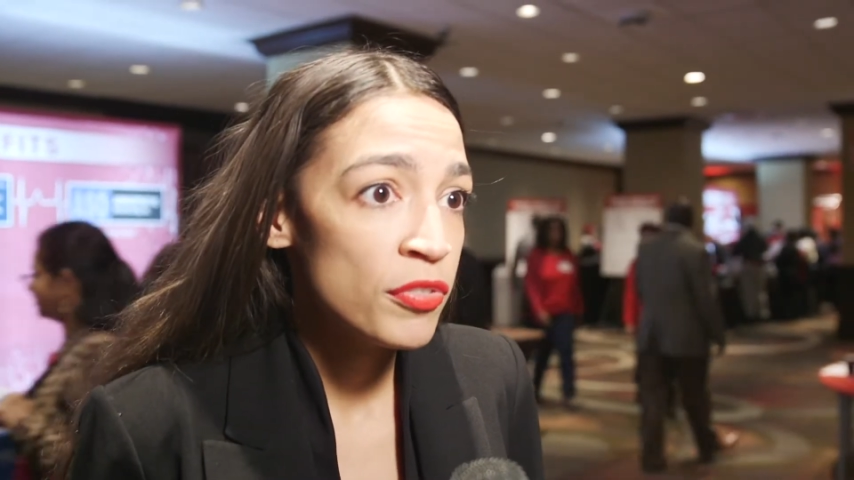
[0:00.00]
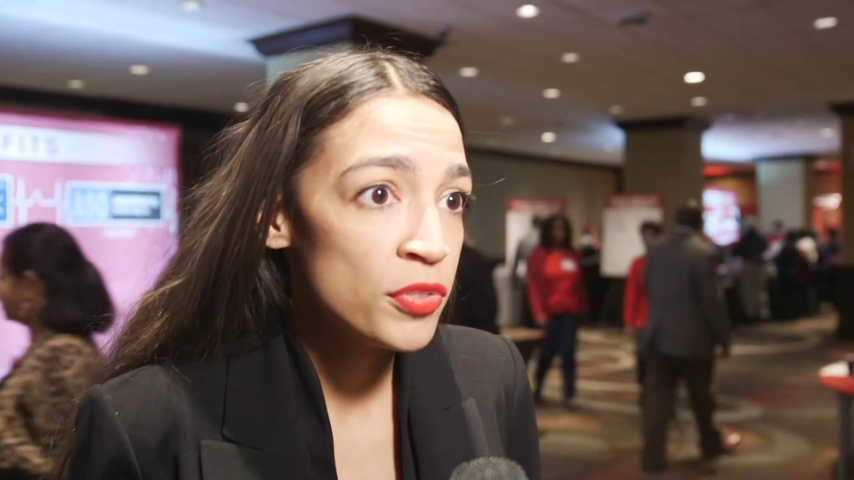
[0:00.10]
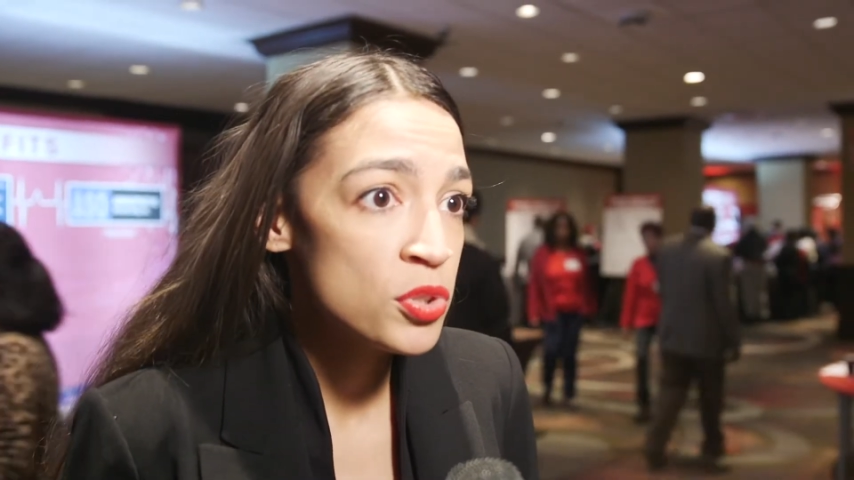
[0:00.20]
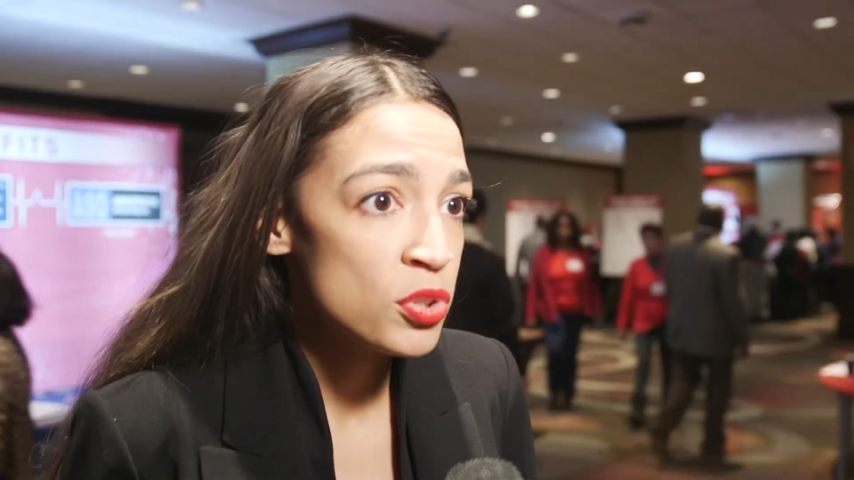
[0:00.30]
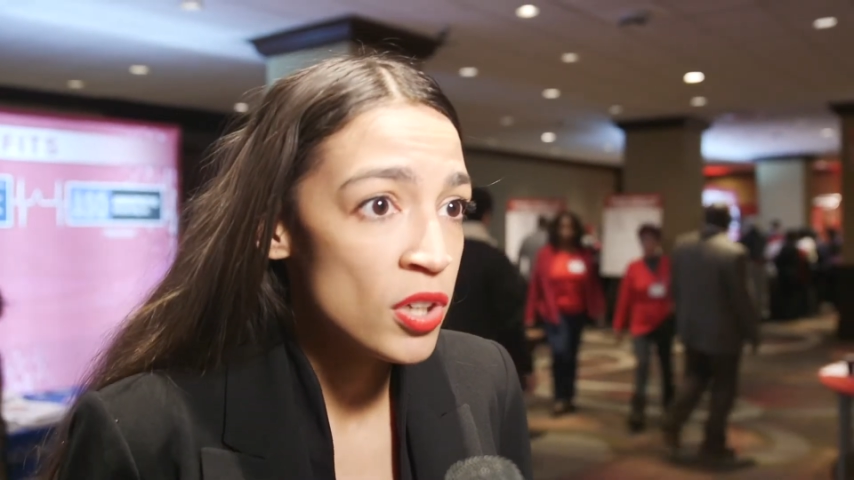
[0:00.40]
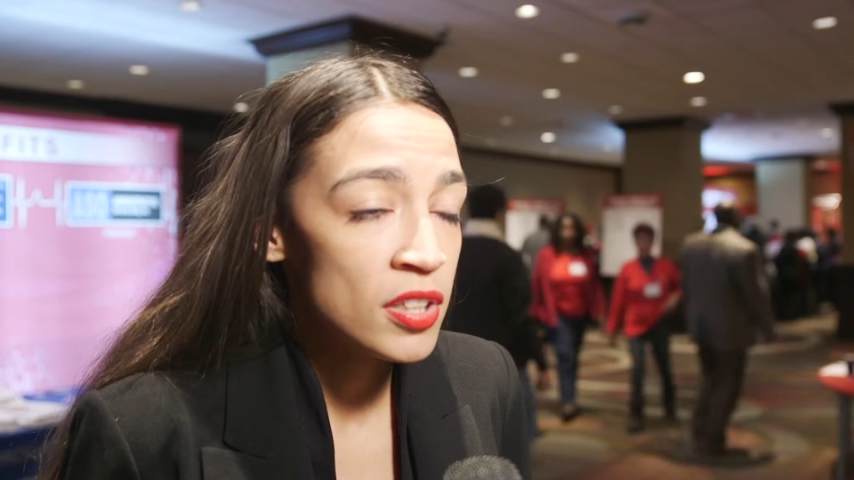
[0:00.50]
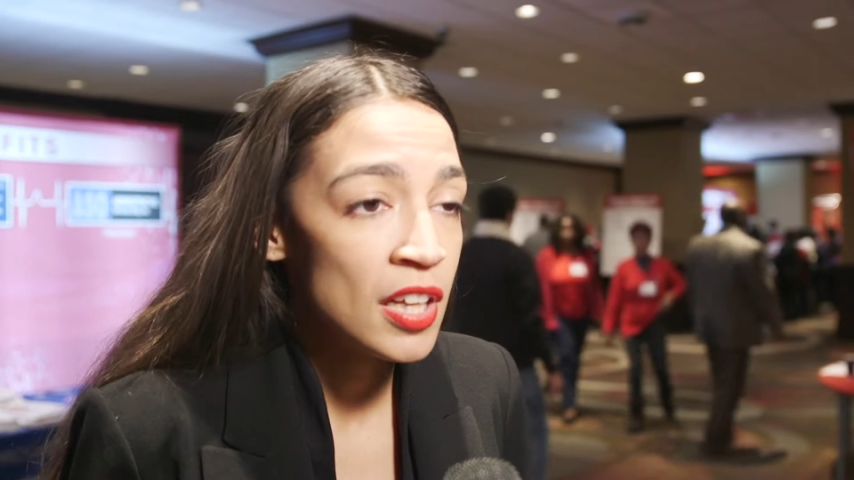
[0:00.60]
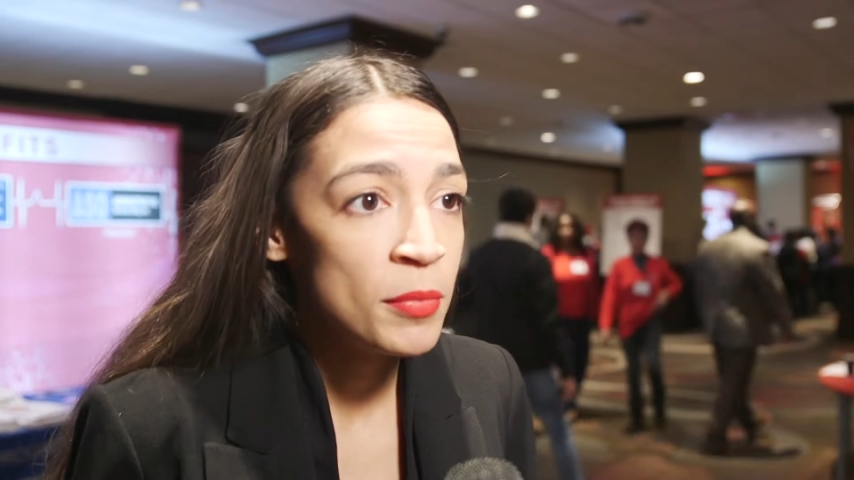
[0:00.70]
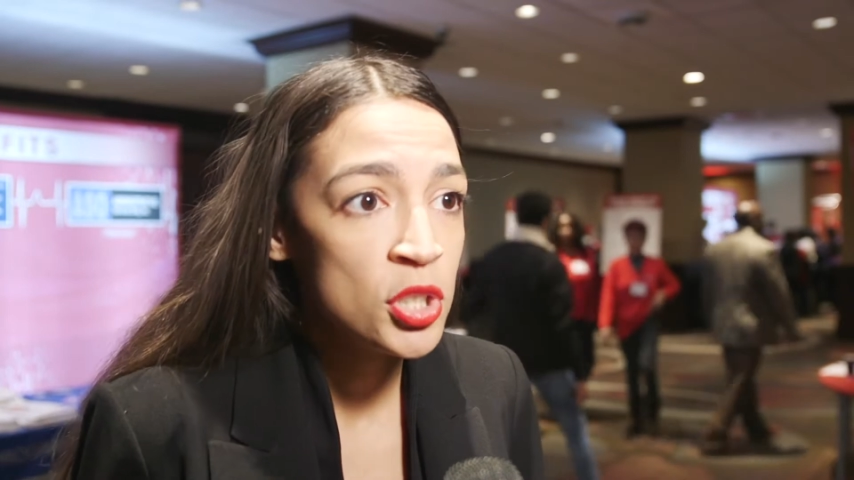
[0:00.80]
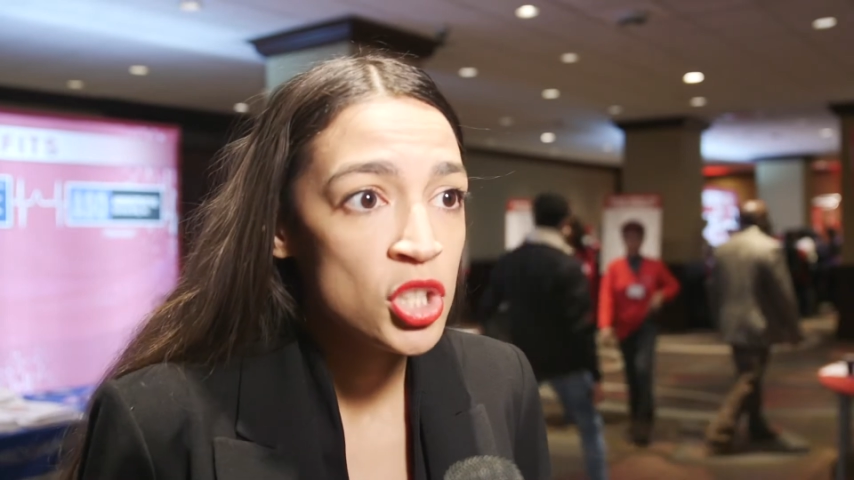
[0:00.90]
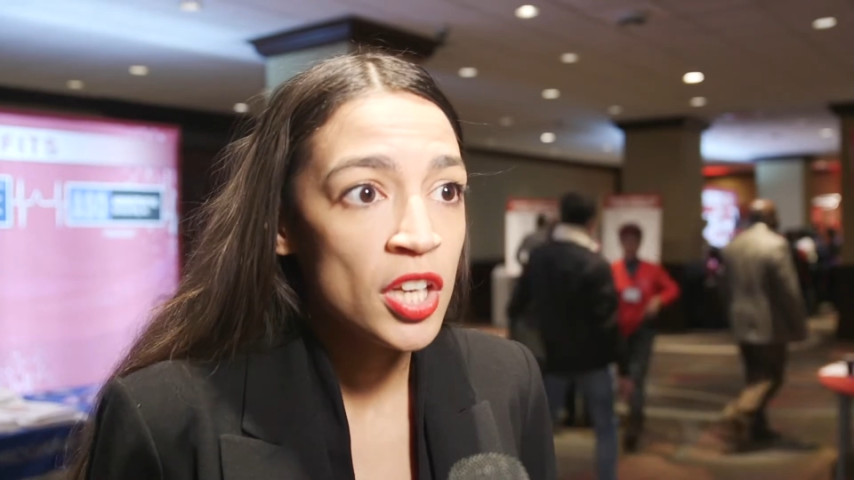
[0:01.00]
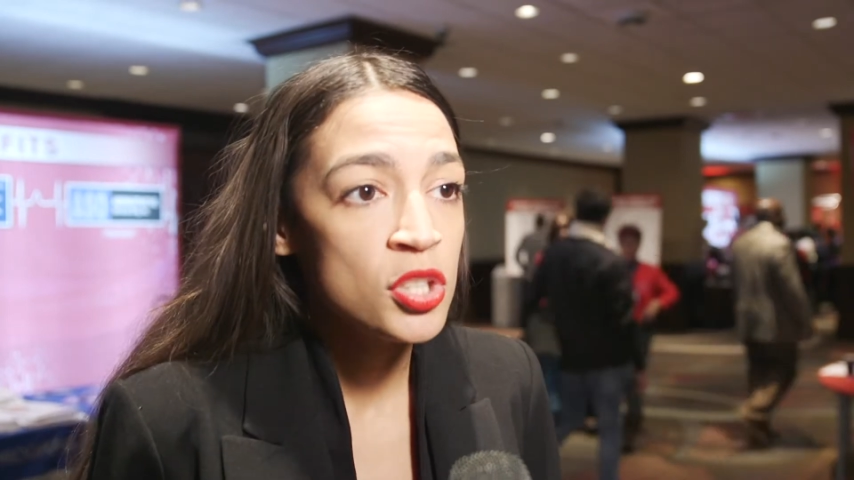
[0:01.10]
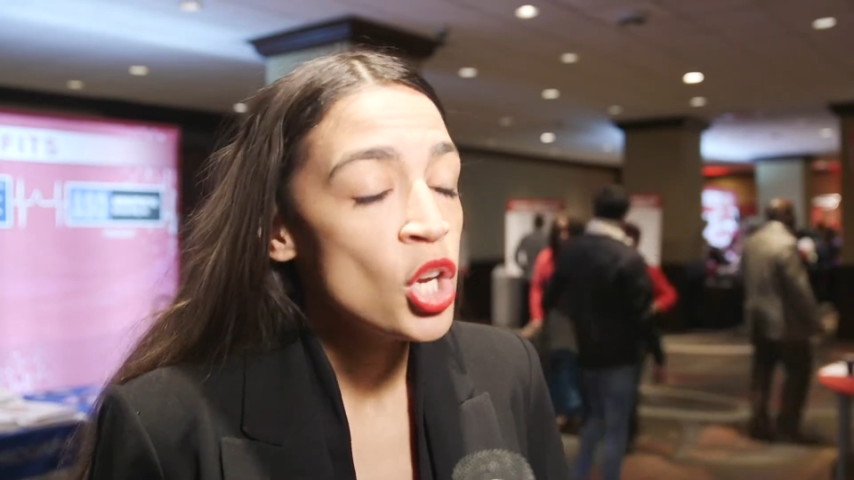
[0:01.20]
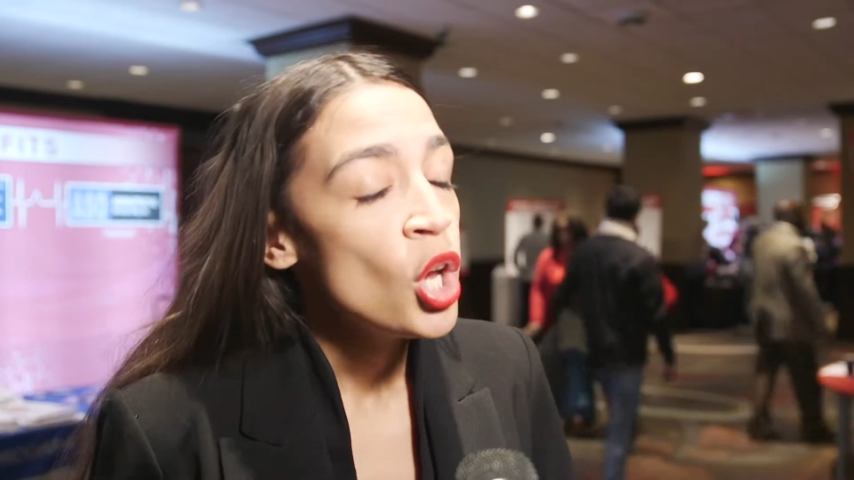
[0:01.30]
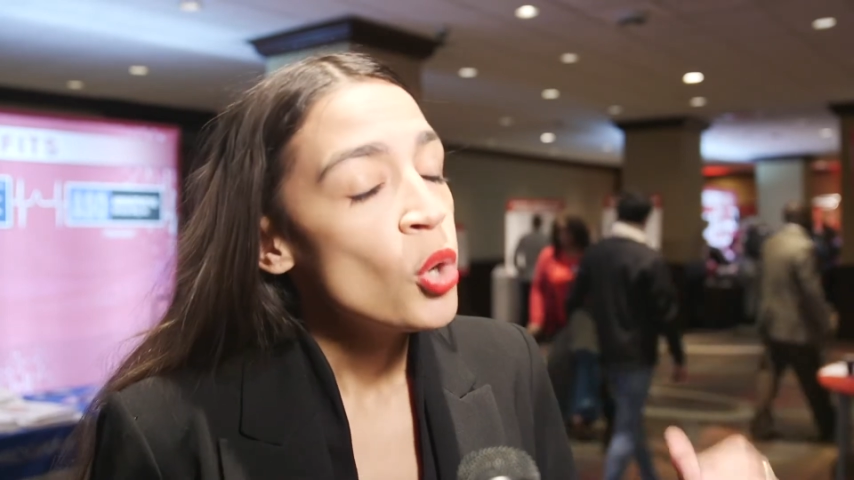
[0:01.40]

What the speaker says: future on climate change,